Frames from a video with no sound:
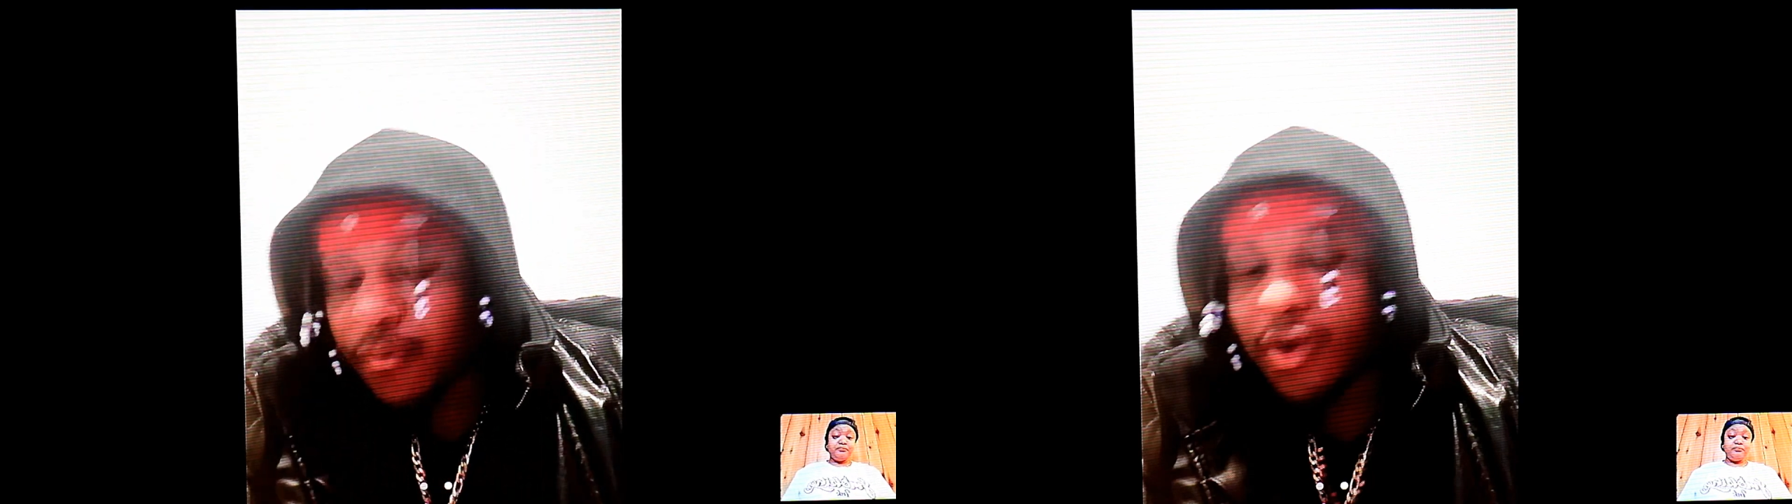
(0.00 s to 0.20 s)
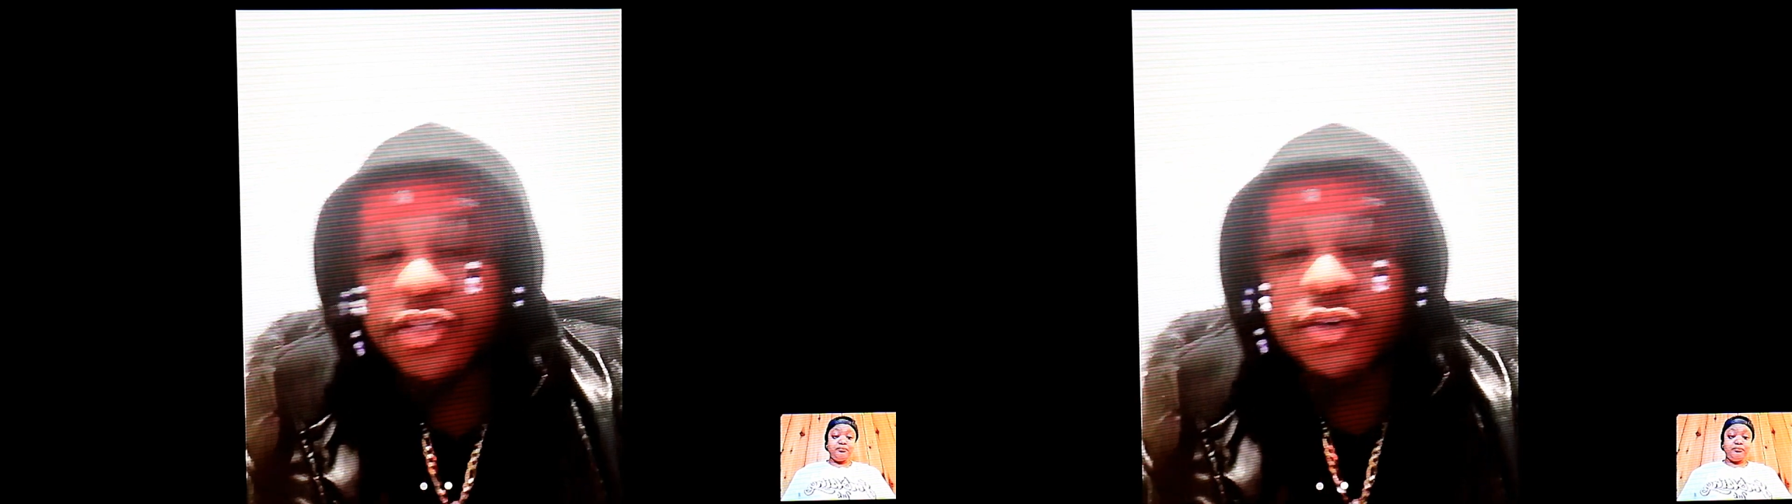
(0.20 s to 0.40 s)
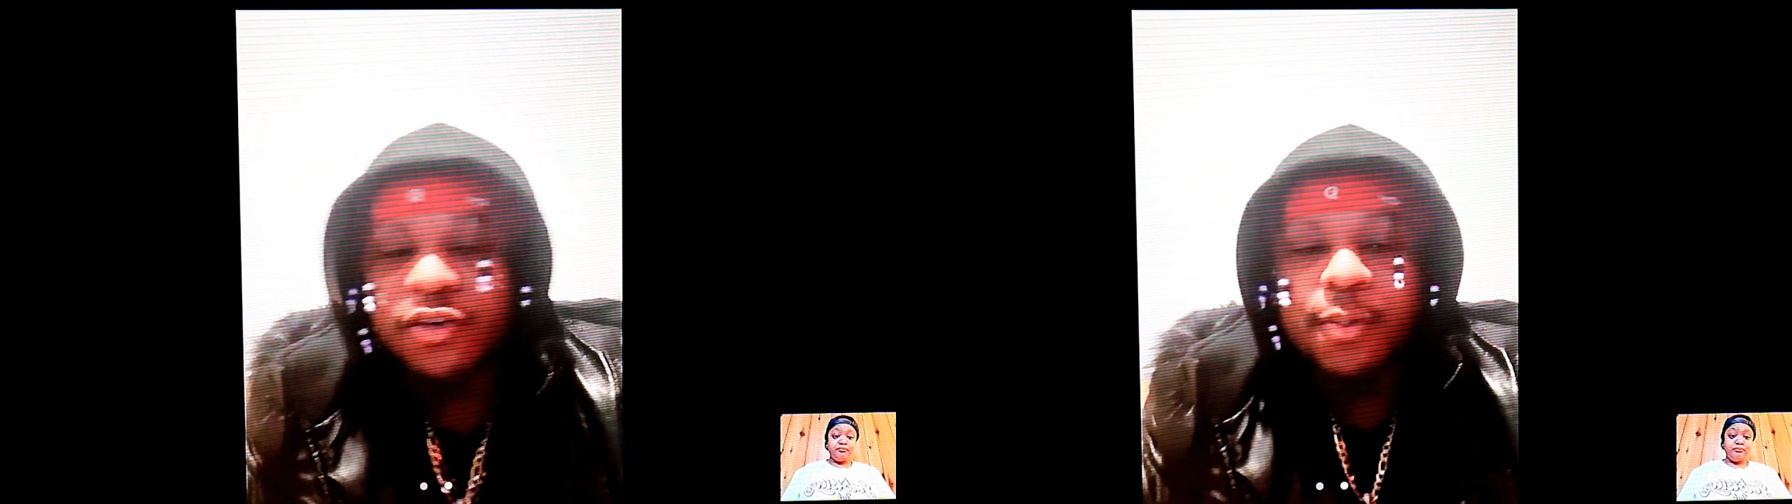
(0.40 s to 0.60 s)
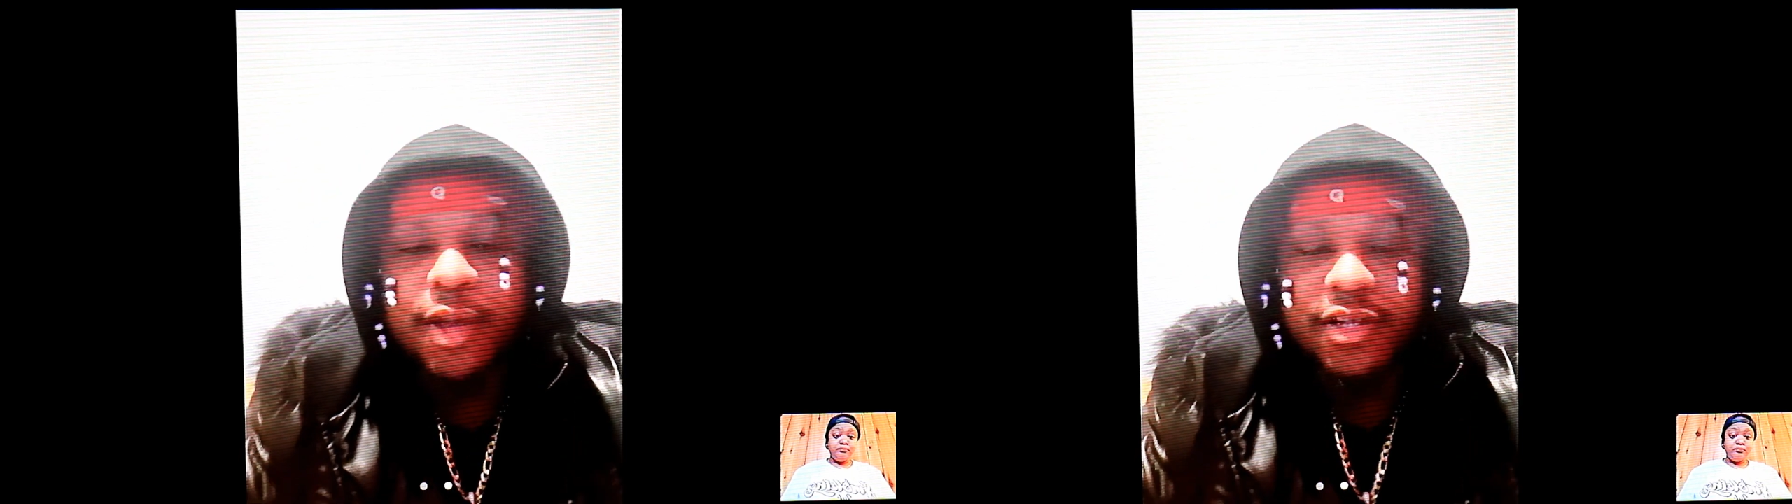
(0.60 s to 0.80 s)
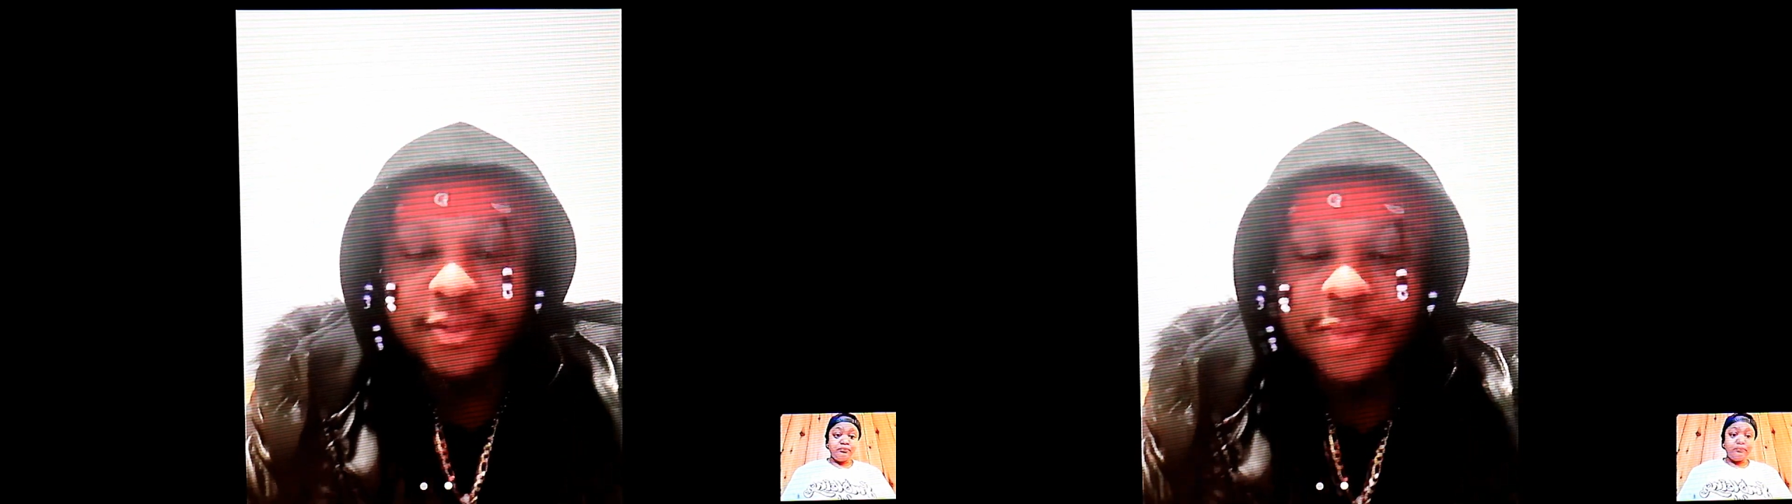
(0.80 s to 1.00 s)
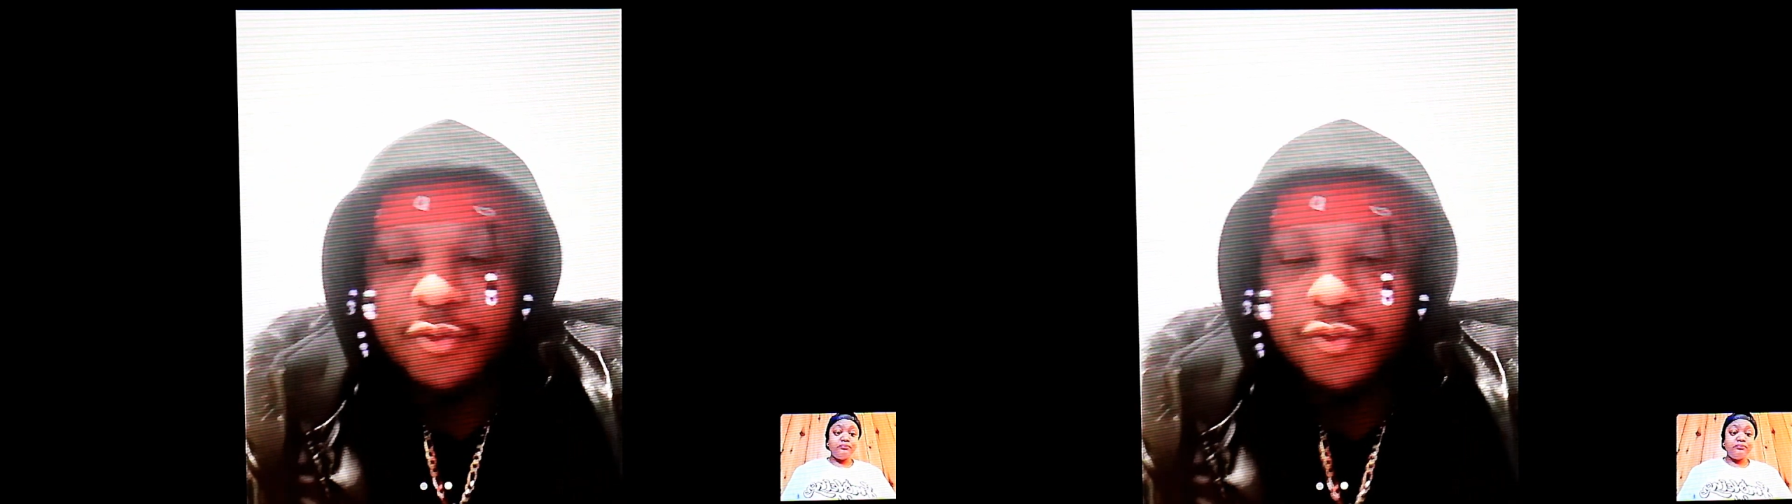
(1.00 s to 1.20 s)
wanted to go back to my